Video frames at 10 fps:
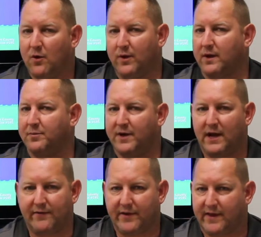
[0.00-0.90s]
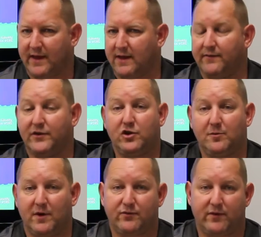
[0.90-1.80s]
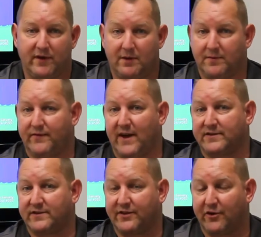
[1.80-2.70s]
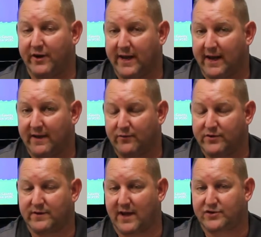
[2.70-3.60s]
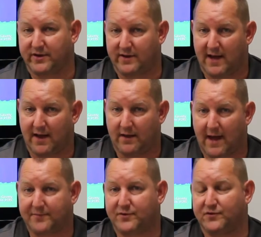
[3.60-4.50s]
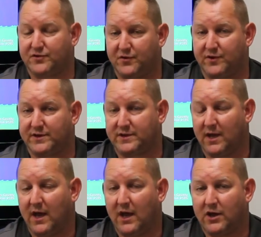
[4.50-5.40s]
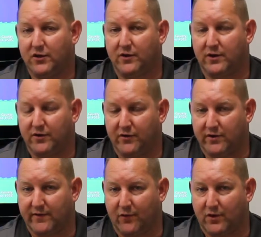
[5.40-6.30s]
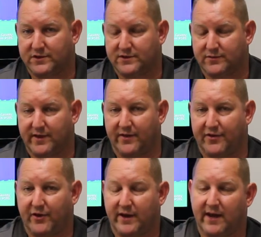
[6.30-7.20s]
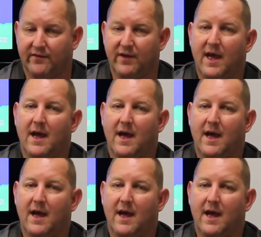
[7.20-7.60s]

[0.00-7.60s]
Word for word: We complete everything, even two months, we've done them as fast as 30 days, which is actually the absolute soonest you can do your divorce is within 30 days.